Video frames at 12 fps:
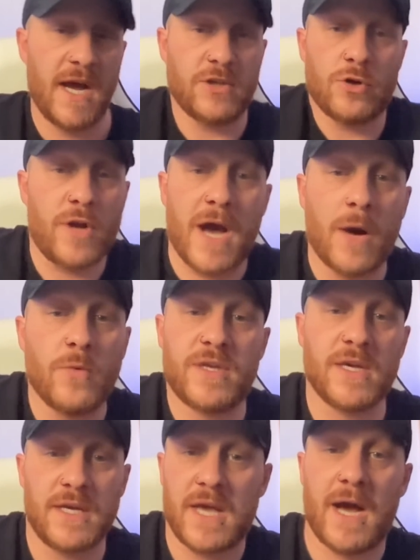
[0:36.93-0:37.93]
I don't know how we
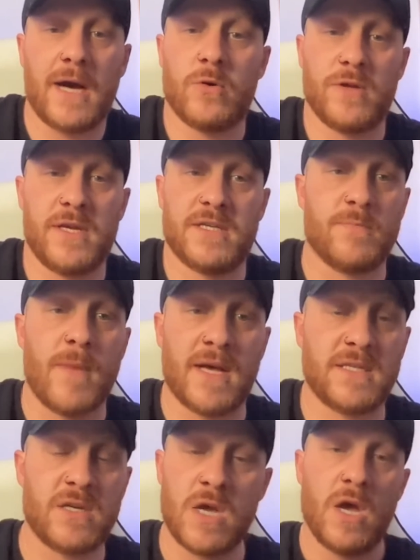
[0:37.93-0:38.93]
can get out of this
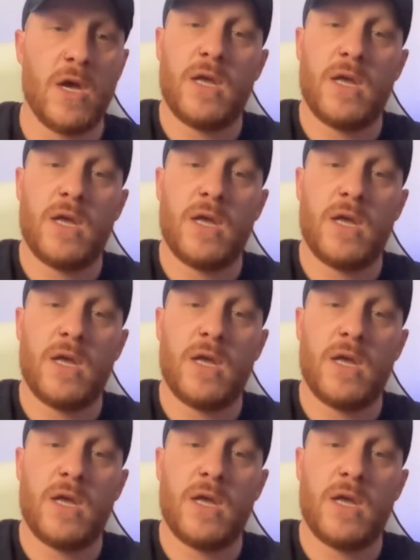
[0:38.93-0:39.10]
mess.